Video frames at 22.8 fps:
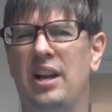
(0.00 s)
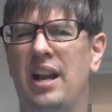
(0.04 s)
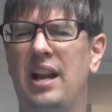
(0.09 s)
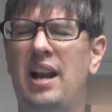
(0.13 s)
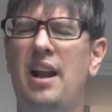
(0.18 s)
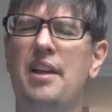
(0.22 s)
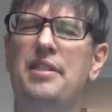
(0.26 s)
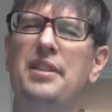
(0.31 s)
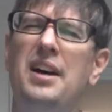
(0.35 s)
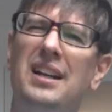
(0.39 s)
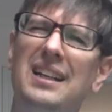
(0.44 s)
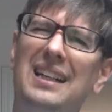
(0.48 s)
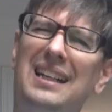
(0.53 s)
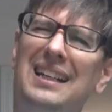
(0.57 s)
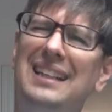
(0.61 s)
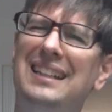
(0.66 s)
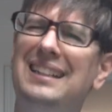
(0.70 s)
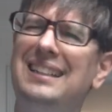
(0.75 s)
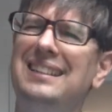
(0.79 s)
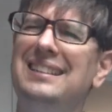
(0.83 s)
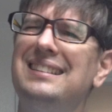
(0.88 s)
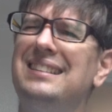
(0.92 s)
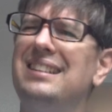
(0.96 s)
And I thought,
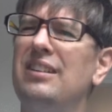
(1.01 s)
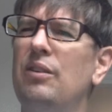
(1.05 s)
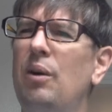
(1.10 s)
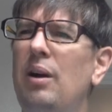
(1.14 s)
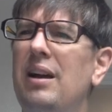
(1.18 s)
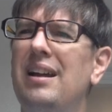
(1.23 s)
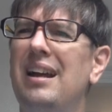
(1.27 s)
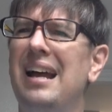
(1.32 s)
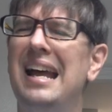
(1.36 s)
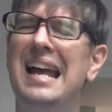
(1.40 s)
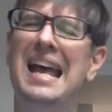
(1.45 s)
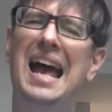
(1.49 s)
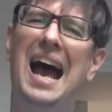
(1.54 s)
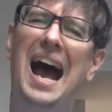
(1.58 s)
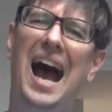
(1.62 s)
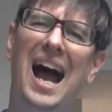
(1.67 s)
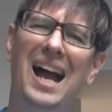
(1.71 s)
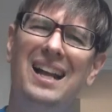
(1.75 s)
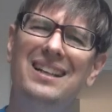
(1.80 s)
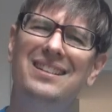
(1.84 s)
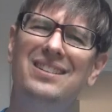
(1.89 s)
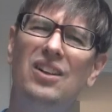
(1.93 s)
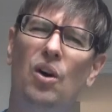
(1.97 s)

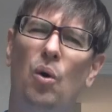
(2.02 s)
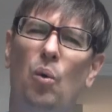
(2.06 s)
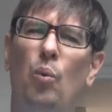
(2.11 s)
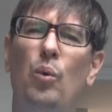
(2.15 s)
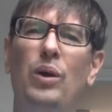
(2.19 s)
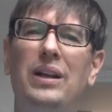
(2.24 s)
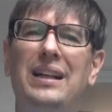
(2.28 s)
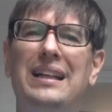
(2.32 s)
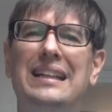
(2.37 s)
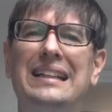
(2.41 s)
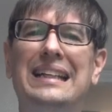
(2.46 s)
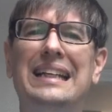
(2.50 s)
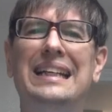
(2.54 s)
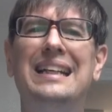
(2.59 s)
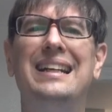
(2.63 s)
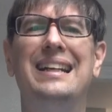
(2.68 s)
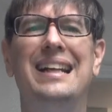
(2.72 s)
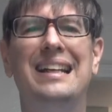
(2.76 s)
I don't really need it.